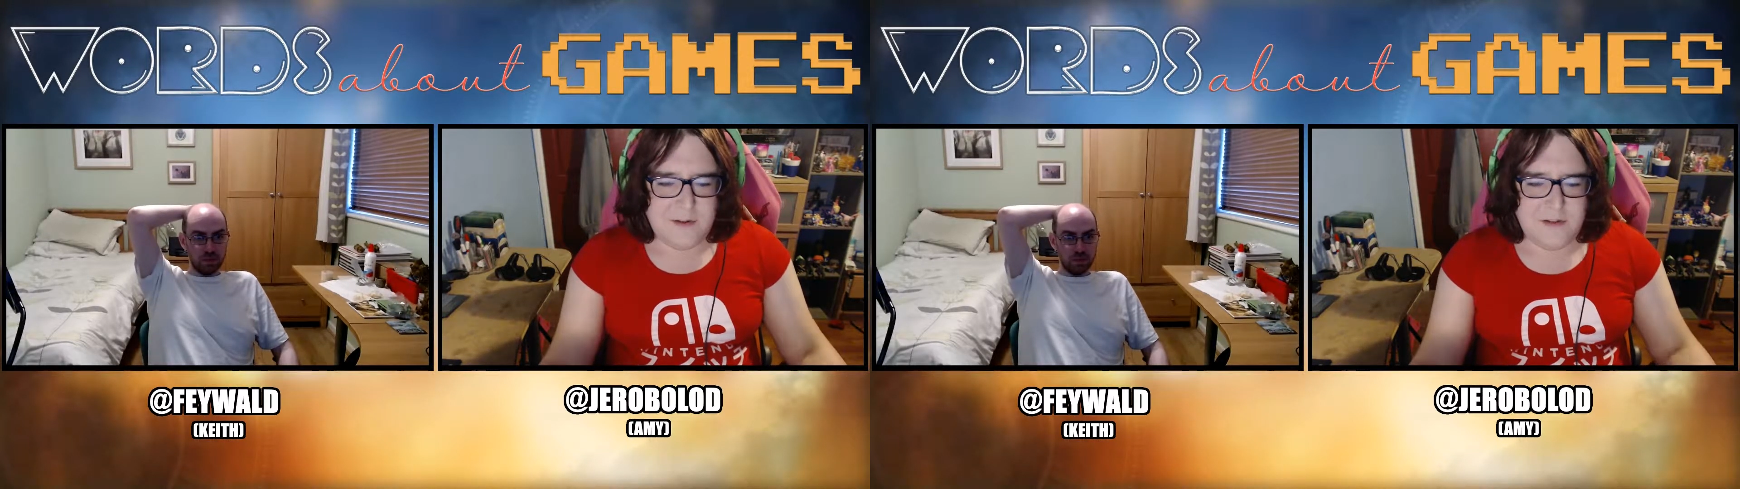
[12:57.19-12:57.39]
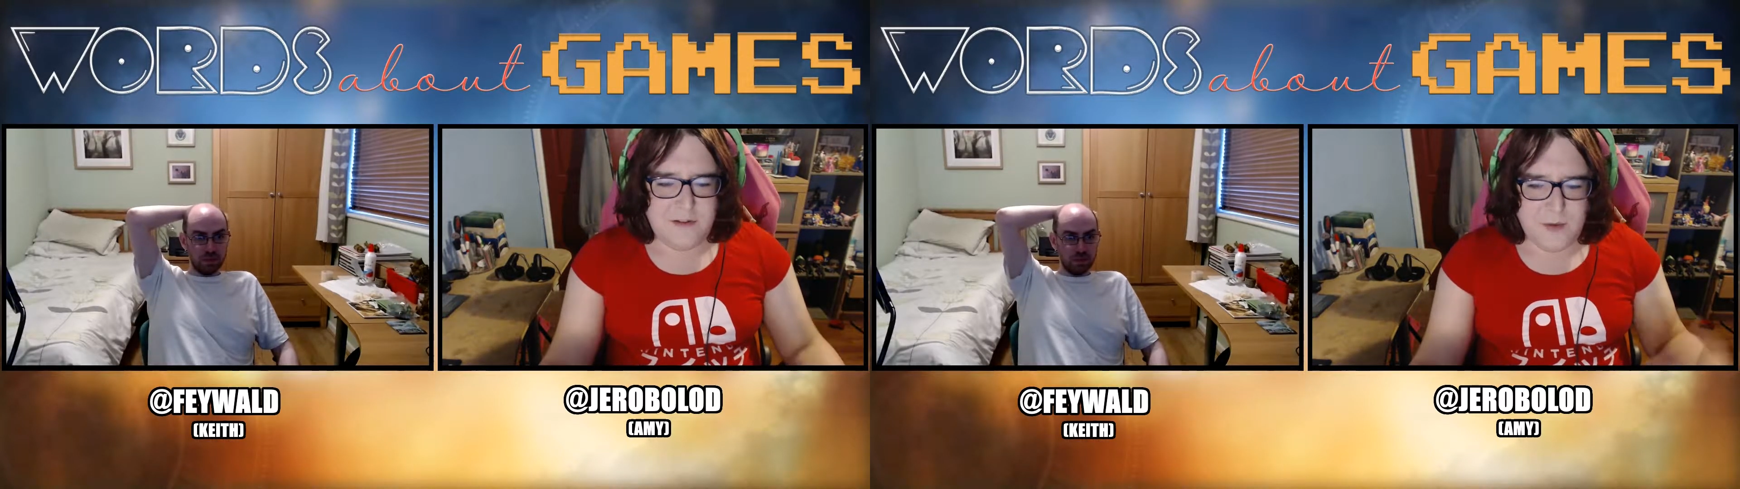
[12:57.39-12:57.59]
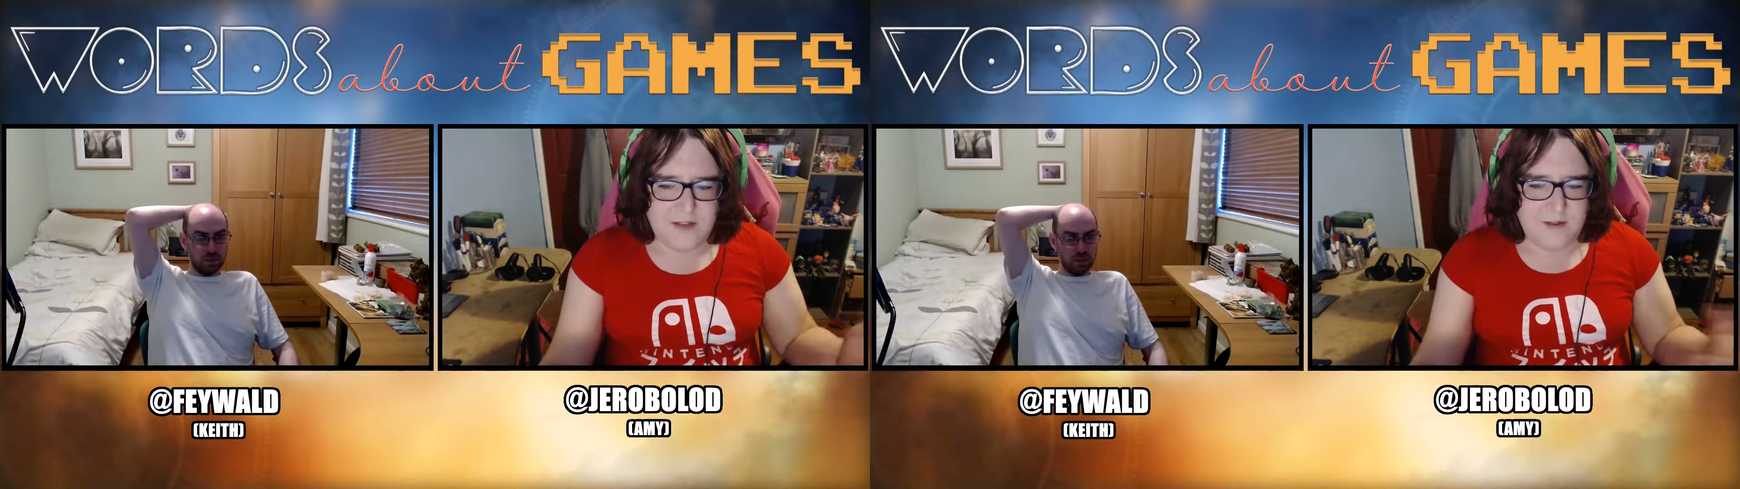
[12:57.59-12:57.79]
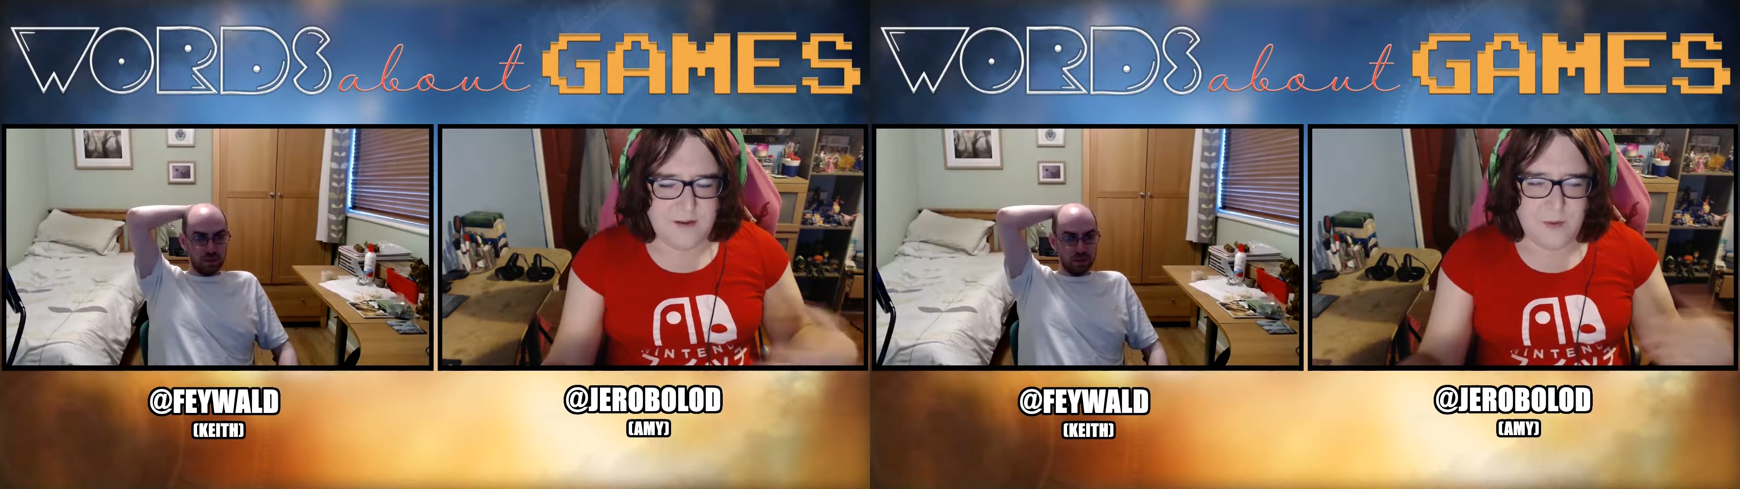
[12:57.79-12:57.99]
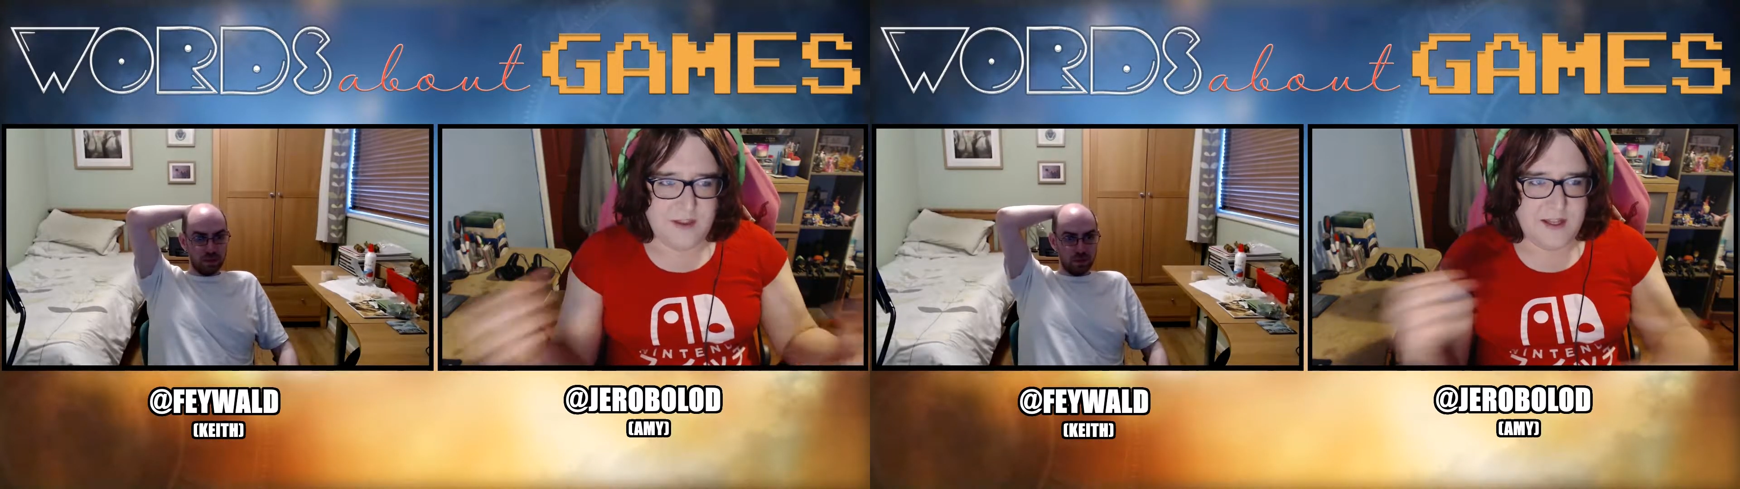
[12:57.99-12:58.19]
with the way
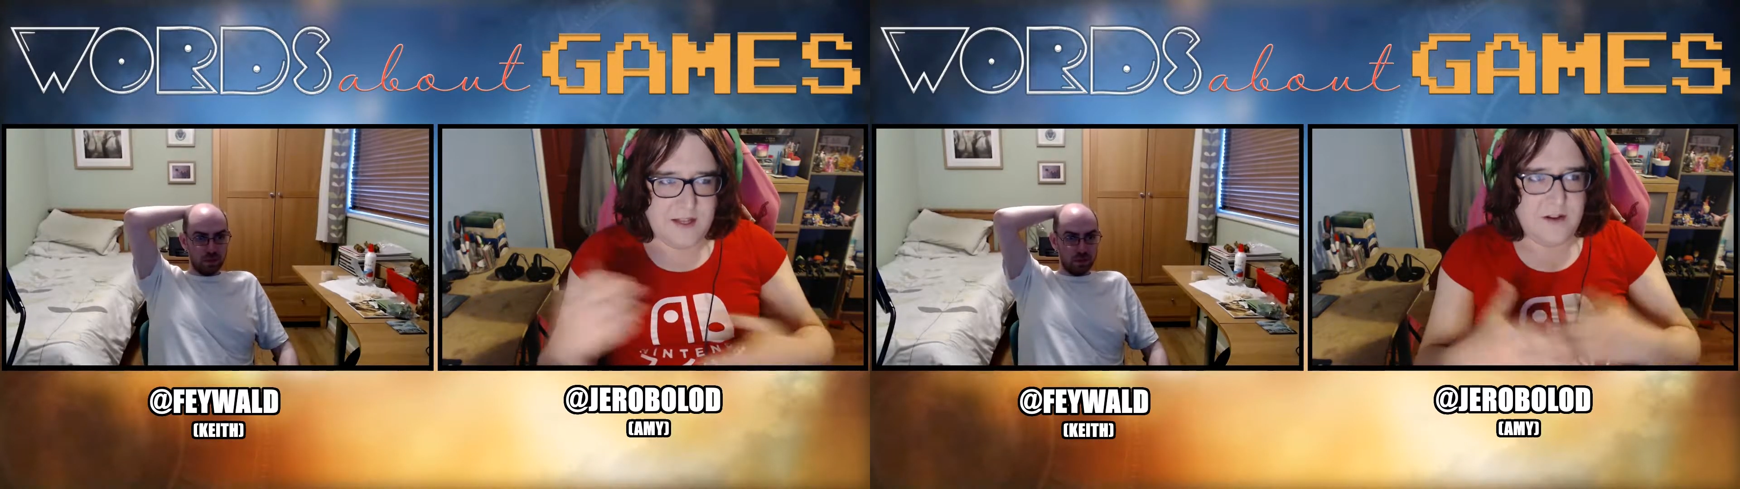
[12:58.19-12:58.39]
the